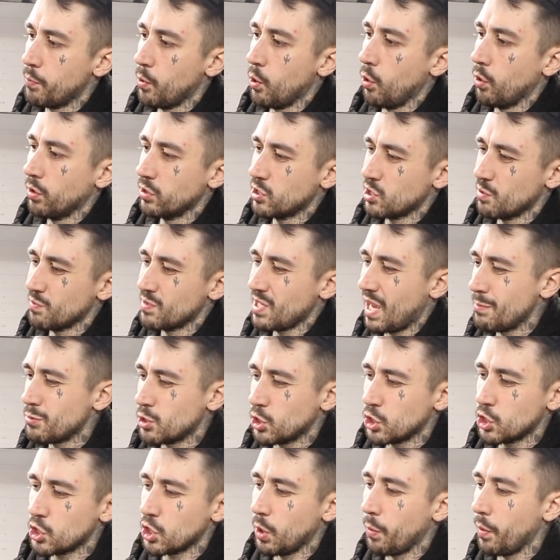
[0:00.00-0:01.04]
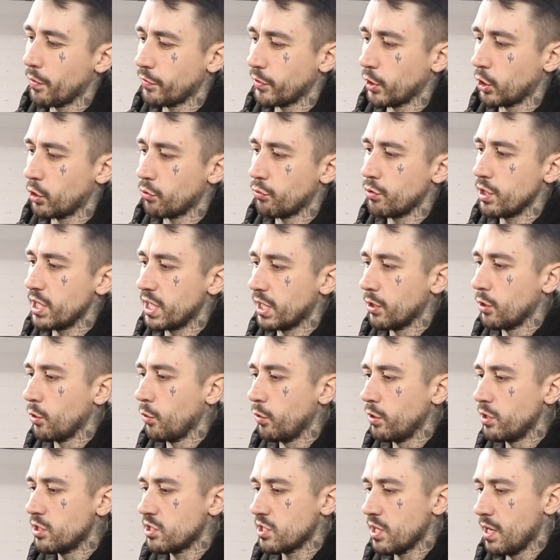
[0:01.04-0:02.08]
but sometimes you just don't want the creaking
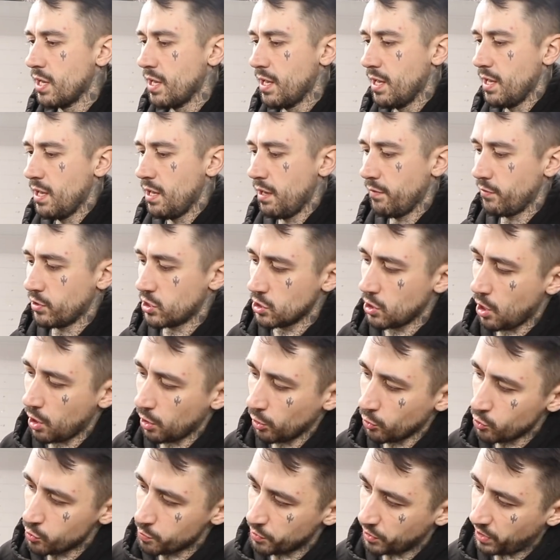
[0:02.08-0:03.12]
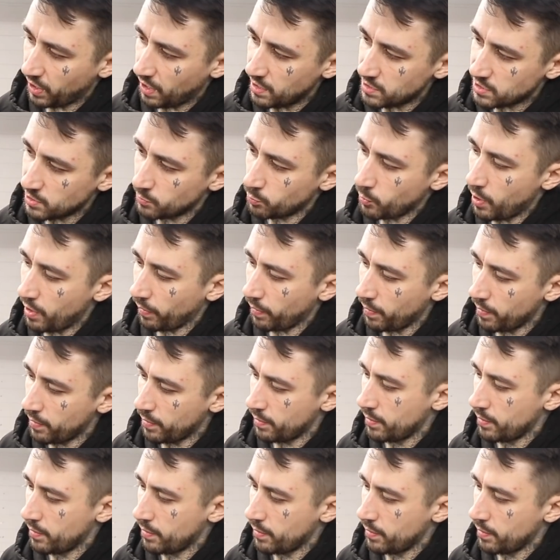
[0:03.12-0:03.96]
noise if it's not lubricated well.